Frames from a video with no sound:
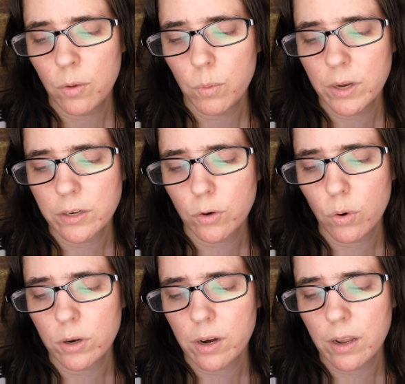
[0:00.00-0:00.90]

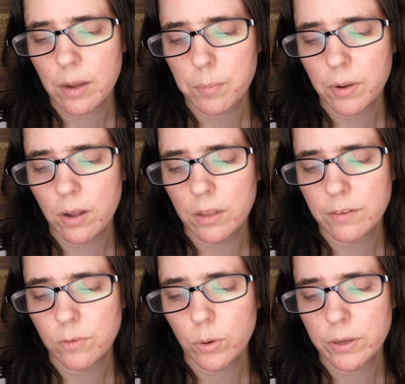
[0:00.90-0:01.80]
1/4 cup
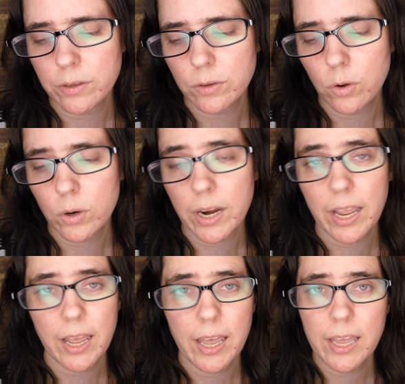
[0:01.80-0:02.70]
olive oil or
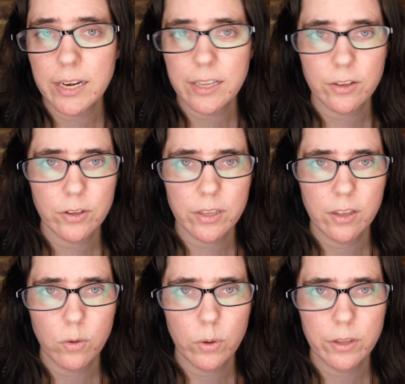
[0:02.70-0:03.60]
any cooking
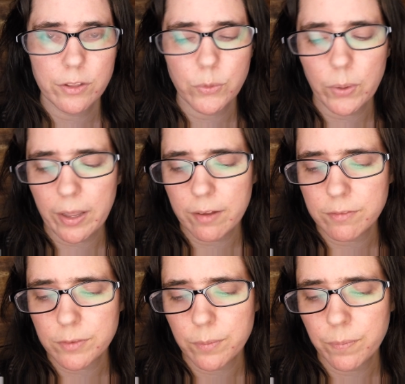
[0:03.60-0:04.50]
oil you
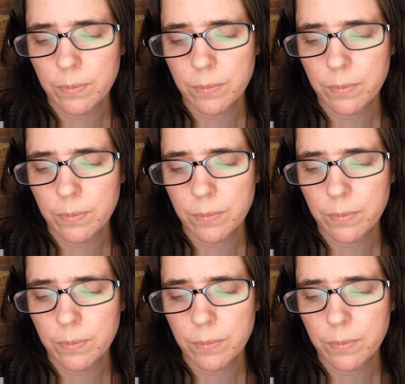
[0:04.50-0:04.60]
have.